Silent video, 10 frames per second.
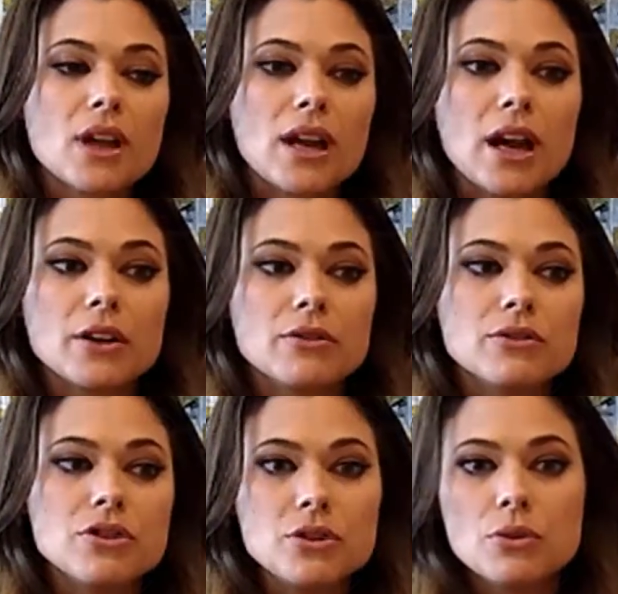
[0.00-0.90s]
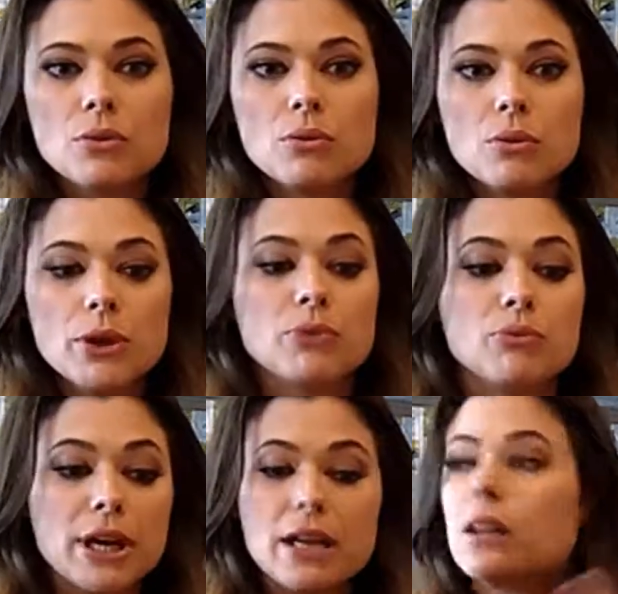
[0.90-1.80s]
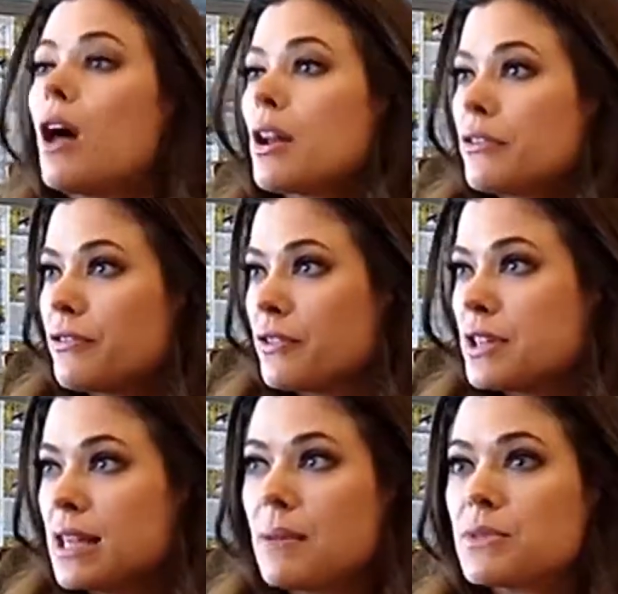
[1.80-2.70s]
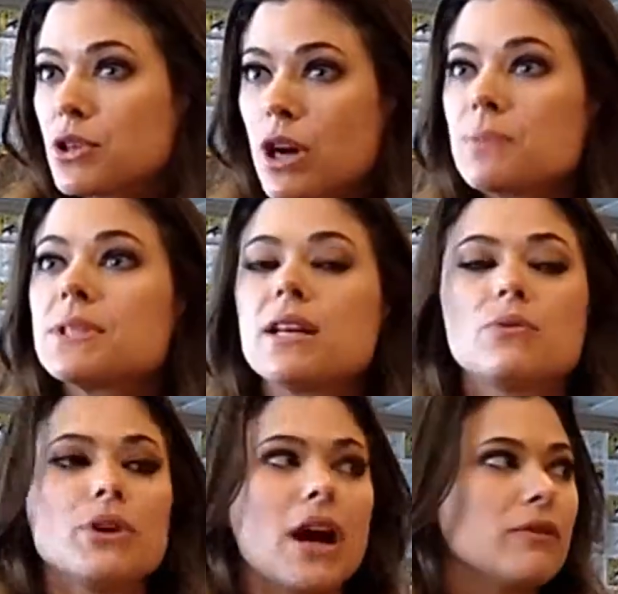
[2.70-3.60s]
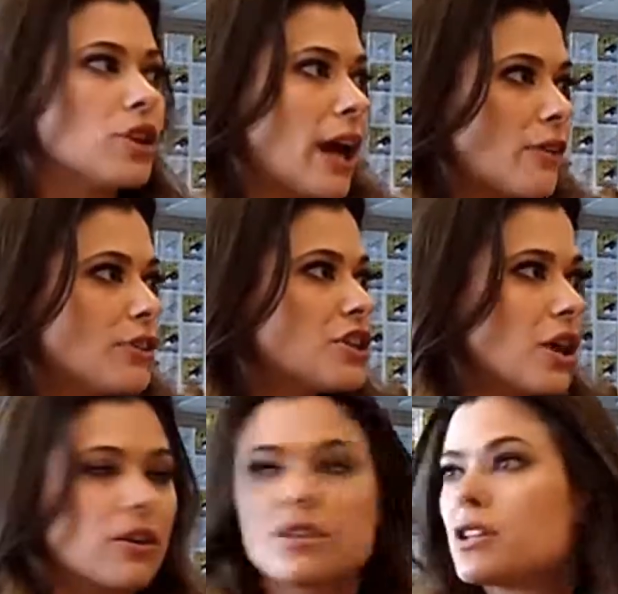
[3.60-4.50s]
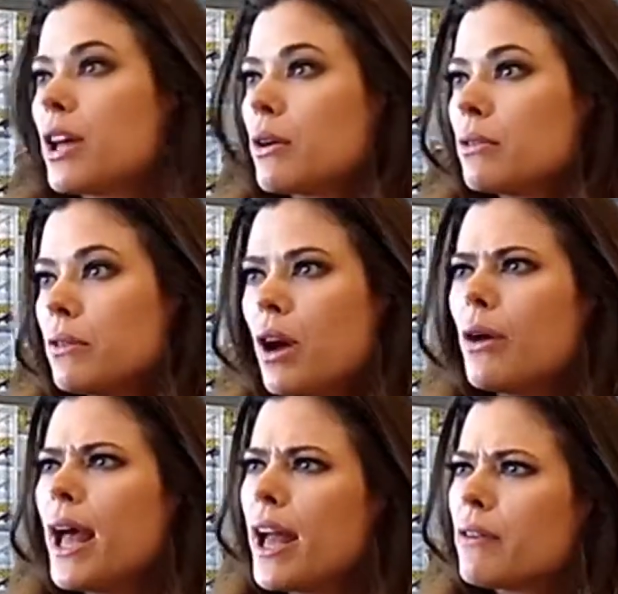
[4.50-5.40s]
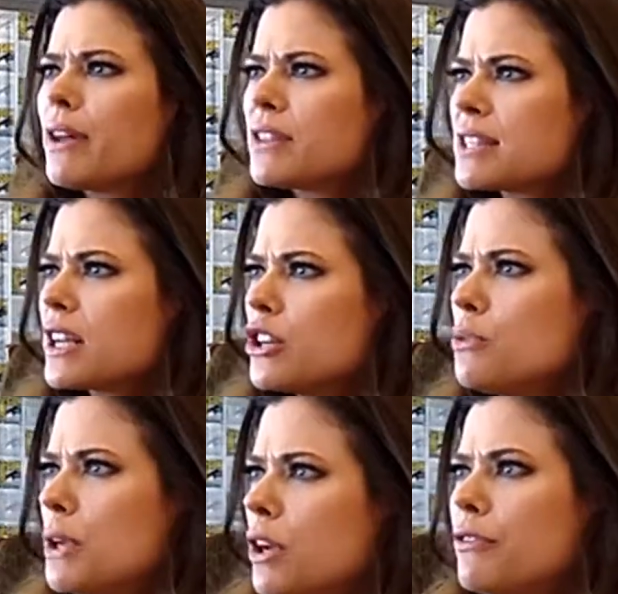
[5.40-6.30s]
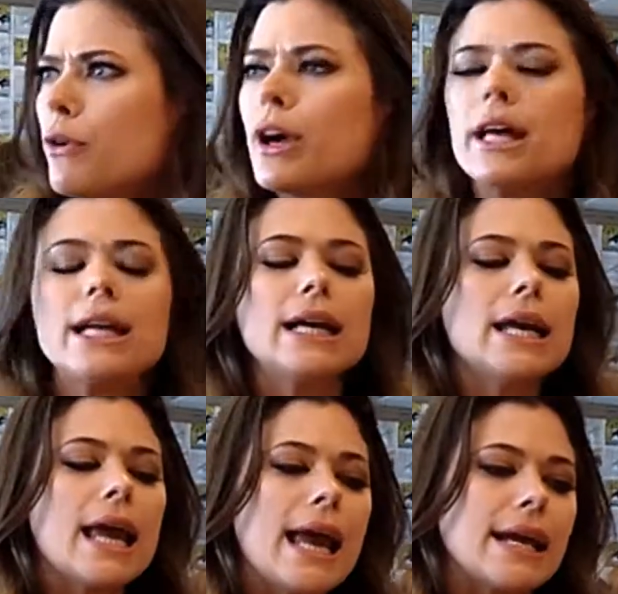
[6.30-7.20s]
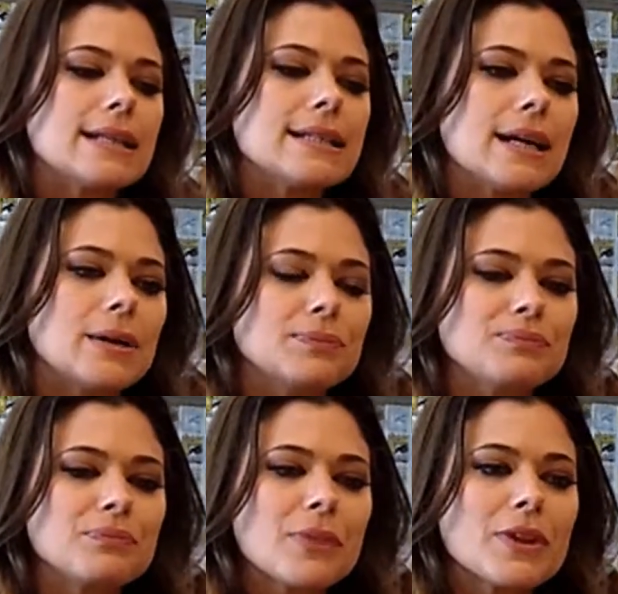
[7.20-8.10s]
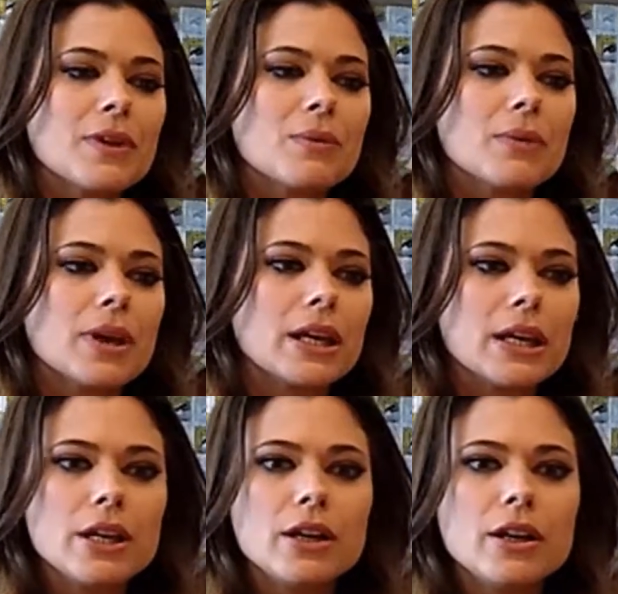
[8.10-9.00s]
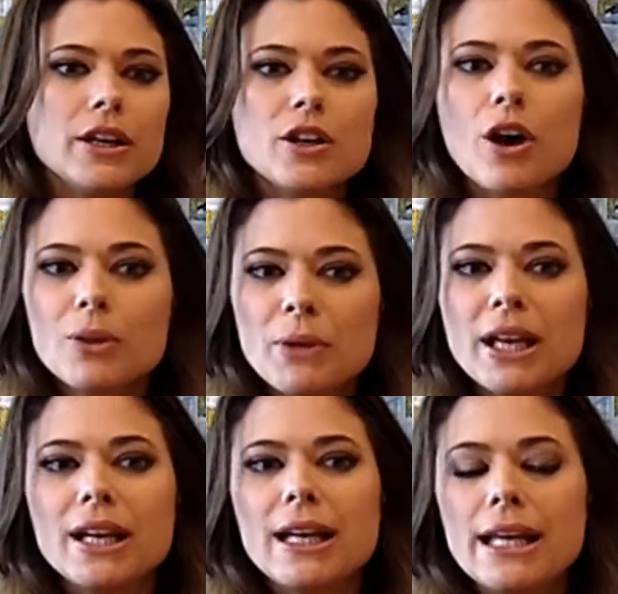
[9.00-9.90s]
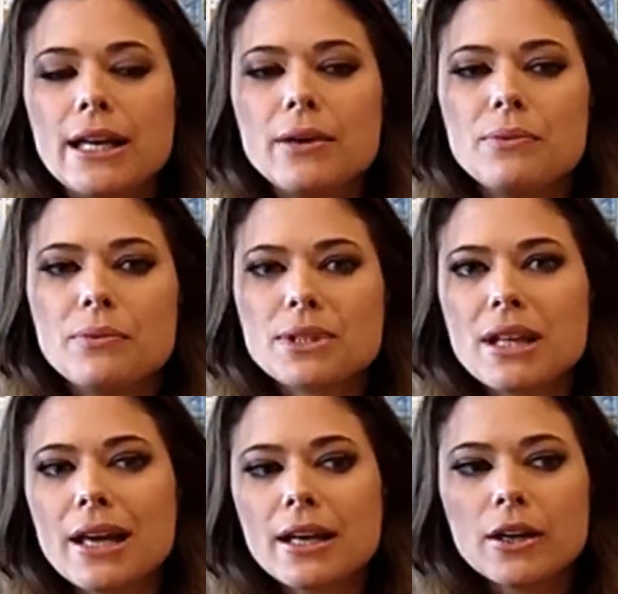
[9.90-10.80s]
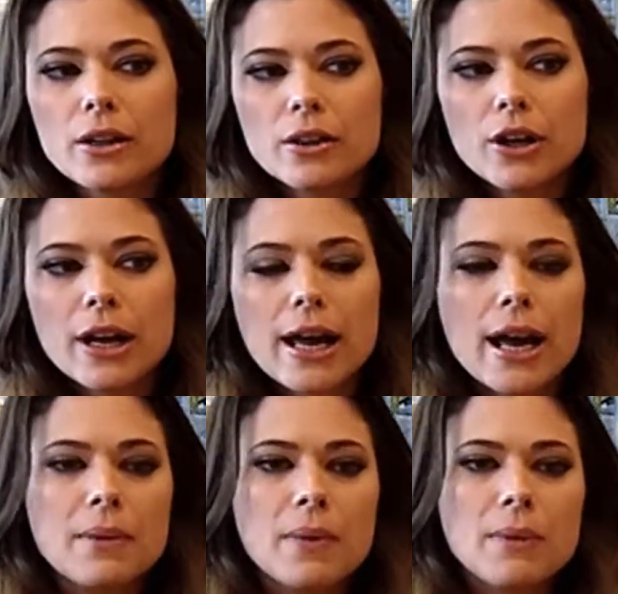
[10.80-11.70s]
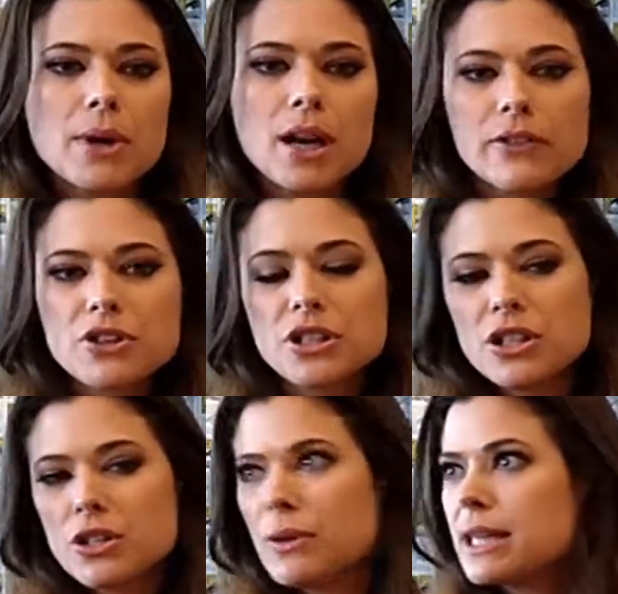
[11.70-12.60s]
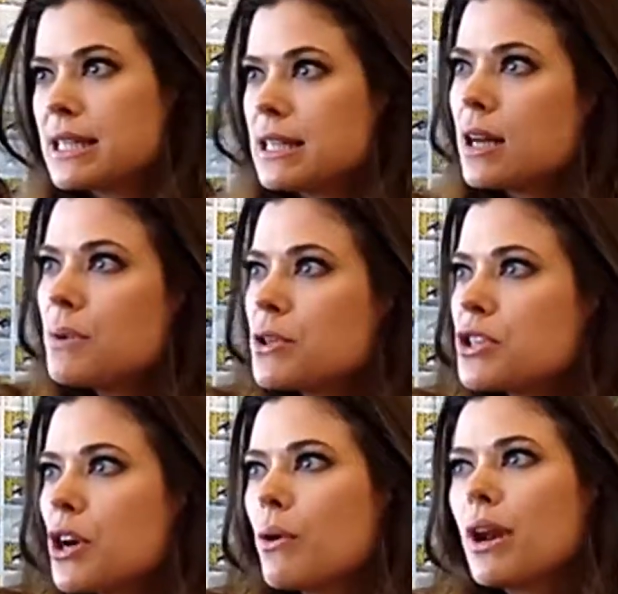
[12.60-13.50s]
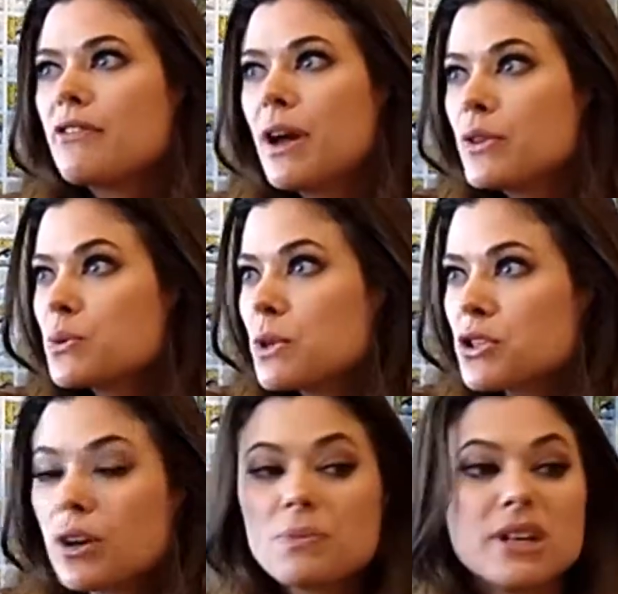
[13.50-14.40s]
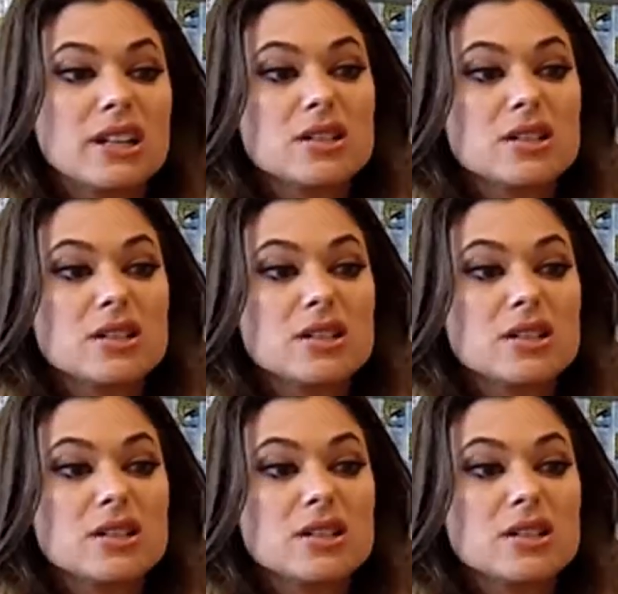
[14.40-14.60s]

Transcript: and we read a lot of the same scripts, and we kind of look out for each other. So like, oh, hey, I read this thing, and you'd be good for it. And he called me, and he was like, look, I'm kind of interested in doing this CW show, and I found this one script.